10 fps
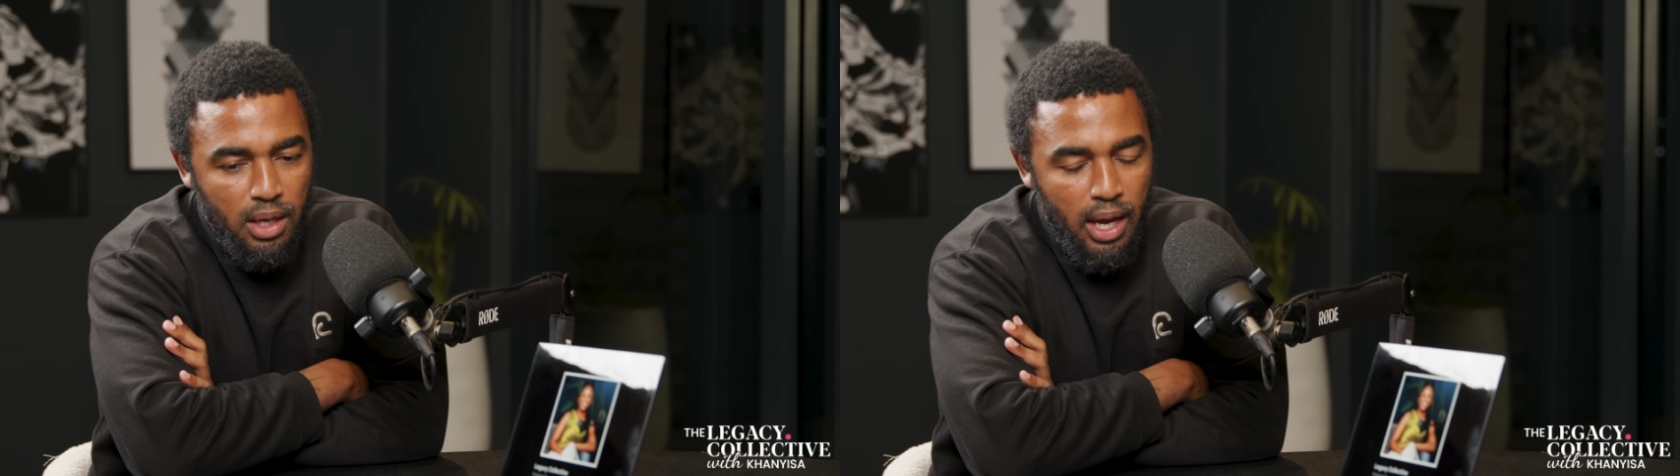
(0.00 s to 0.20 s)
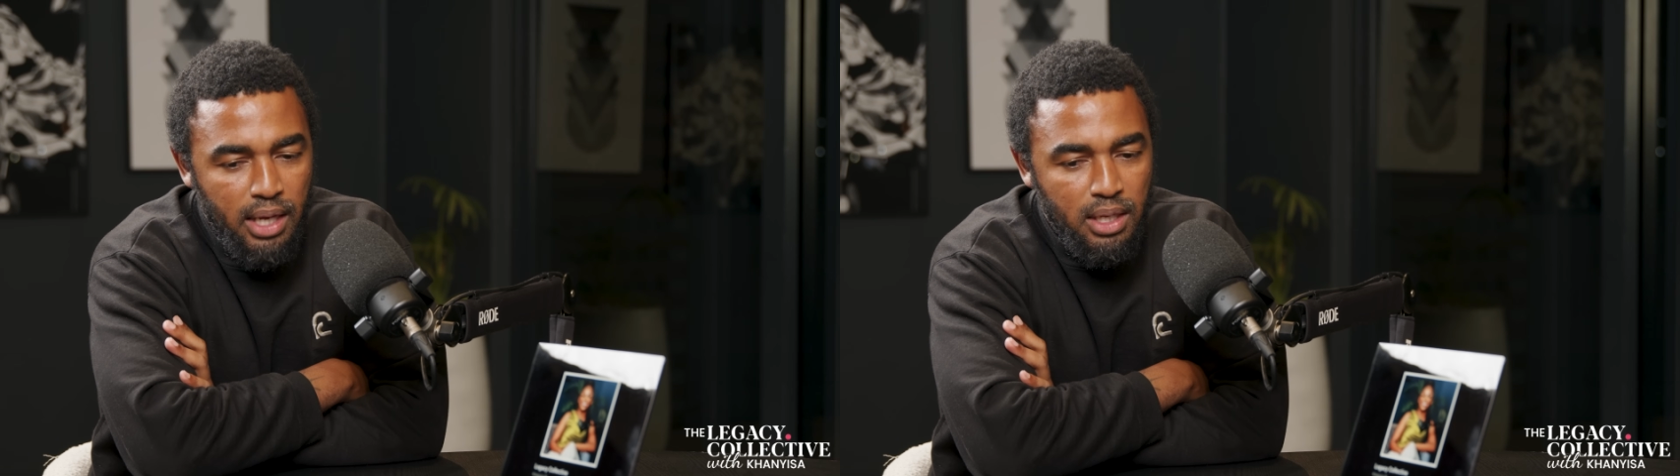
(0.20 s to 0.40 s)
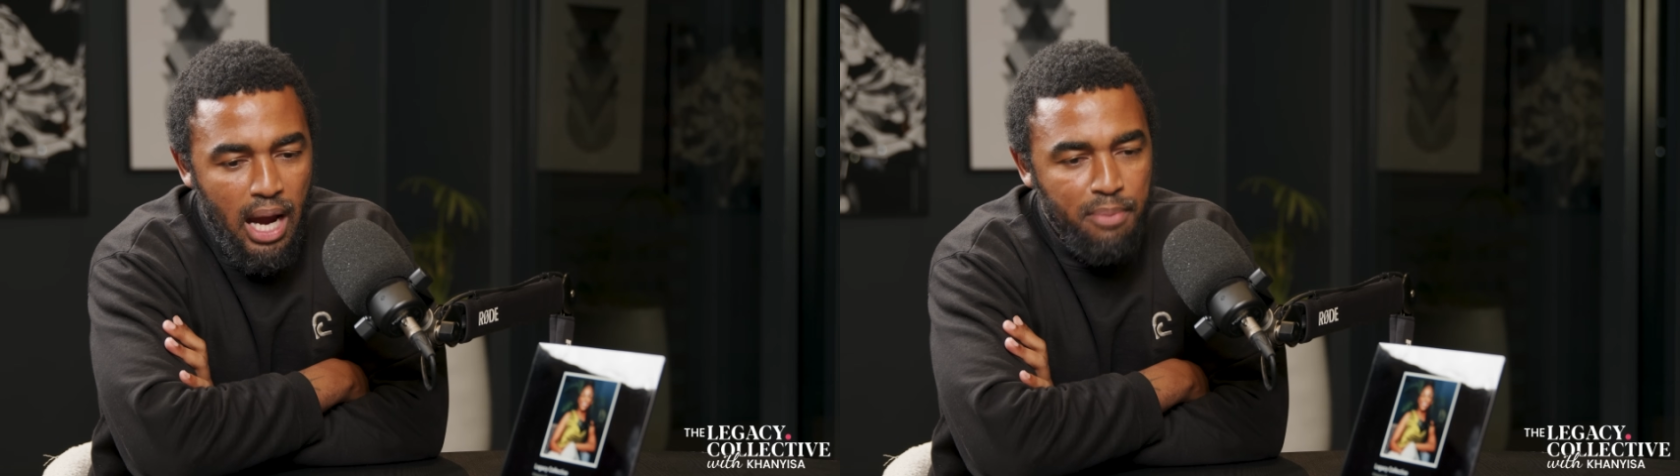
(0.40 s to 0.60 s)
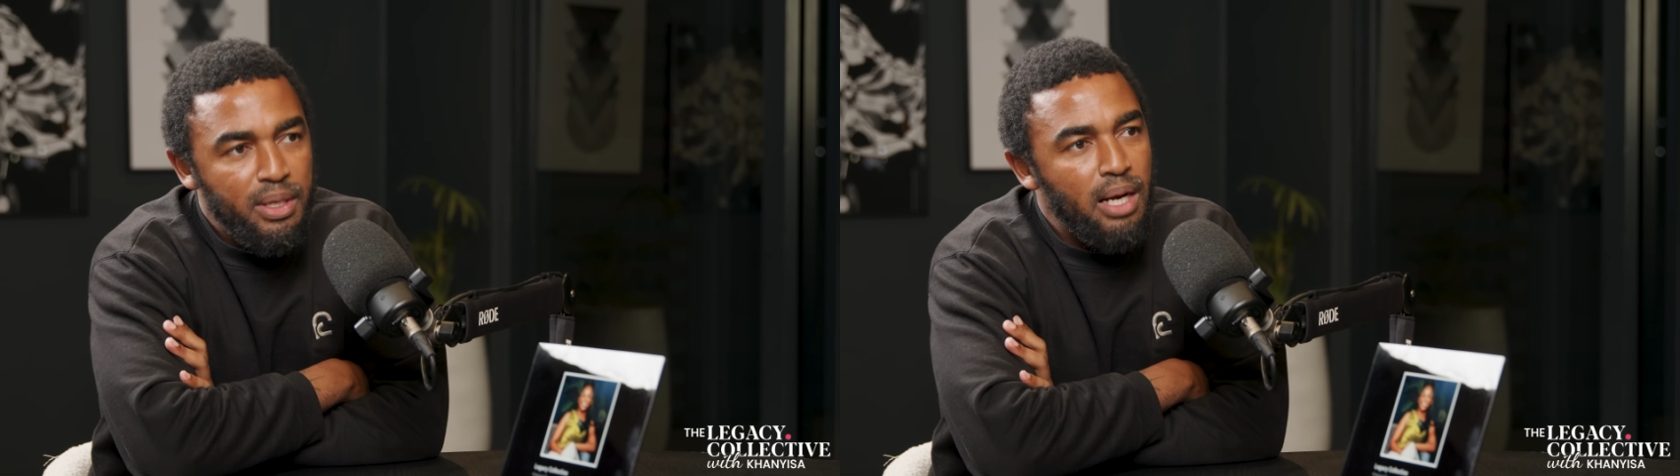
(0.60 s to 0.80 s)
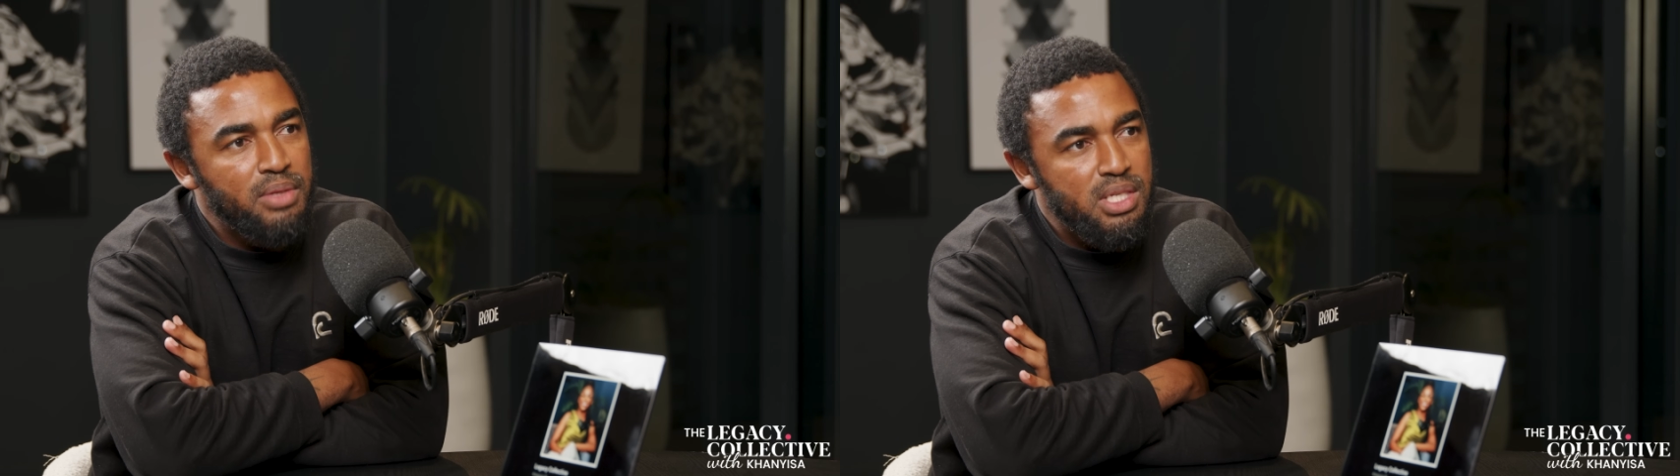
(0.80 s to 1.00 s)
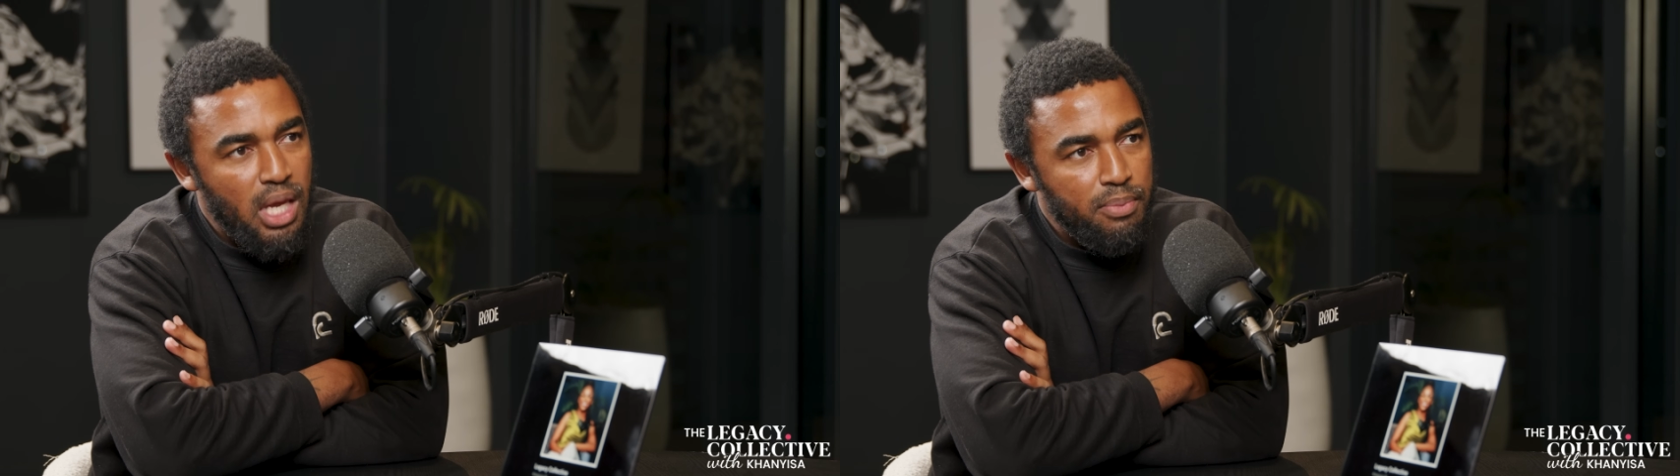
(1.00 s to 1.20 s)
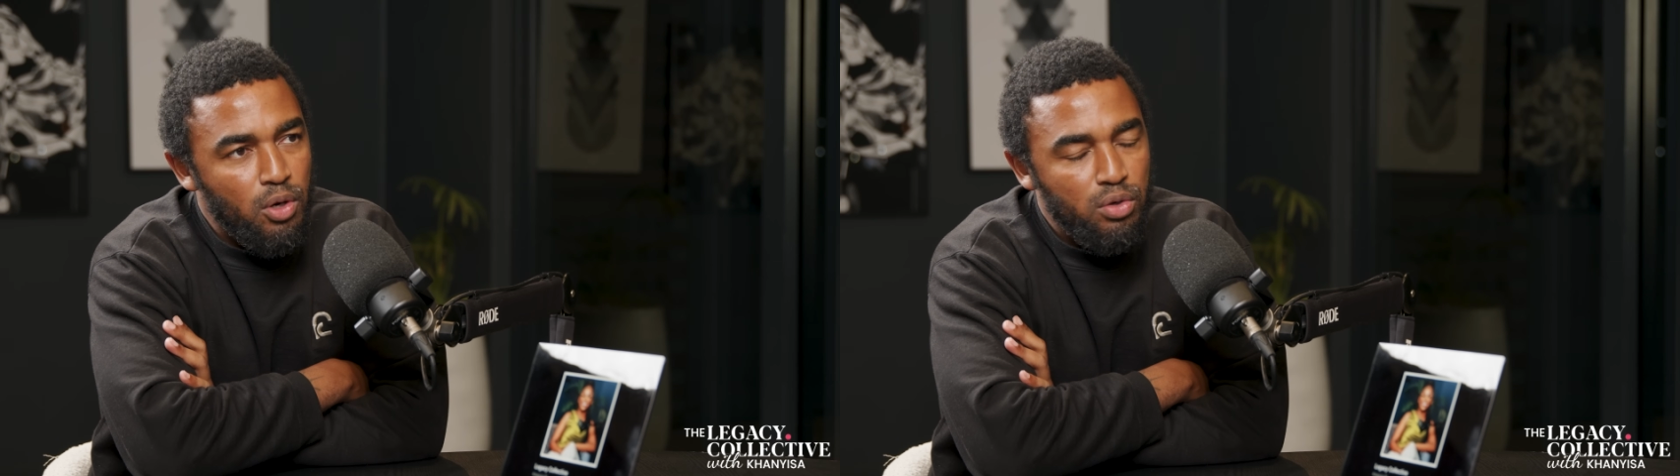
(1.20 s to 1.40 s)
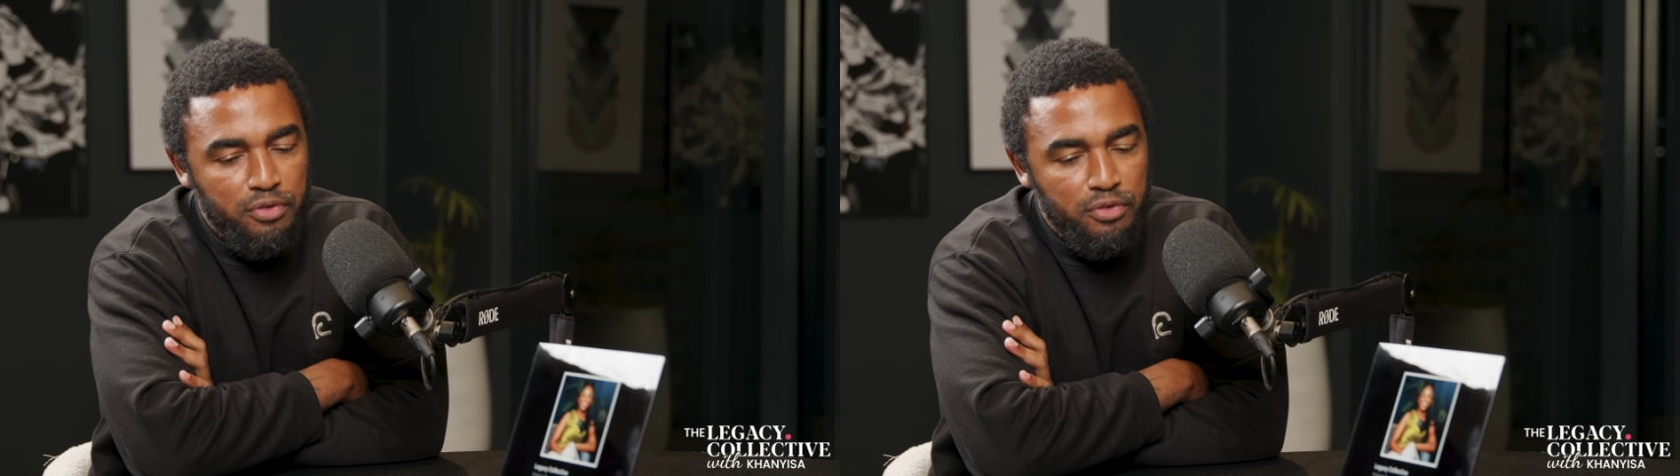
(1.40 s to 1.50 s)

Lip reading: and I become the scapegoat